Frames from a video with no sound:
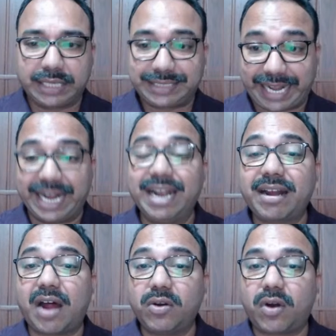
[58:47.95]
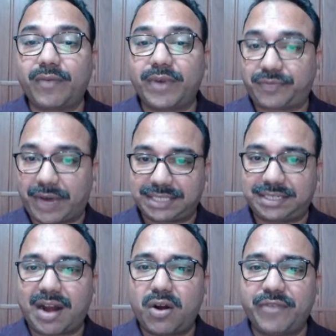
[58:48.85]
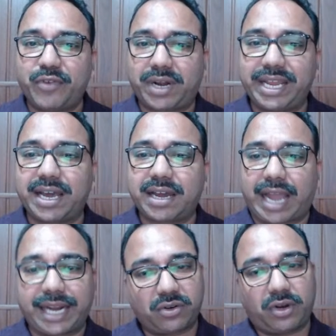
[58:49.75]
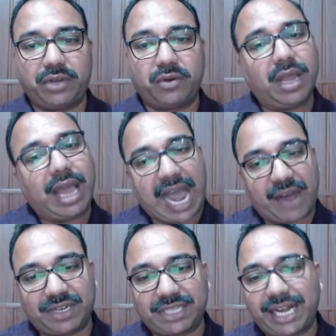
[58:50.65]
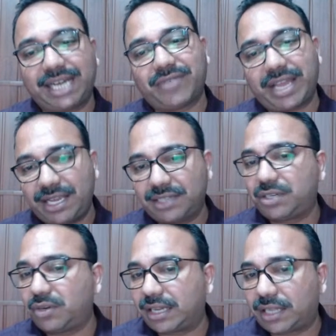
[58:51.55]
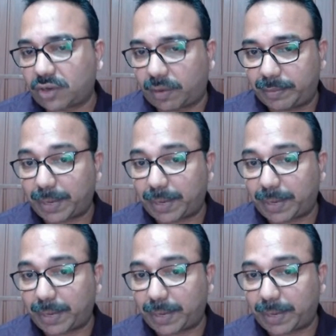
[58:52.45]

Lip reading: Second round onwards, first if you clear, I told you, after that it is very easy to get the job.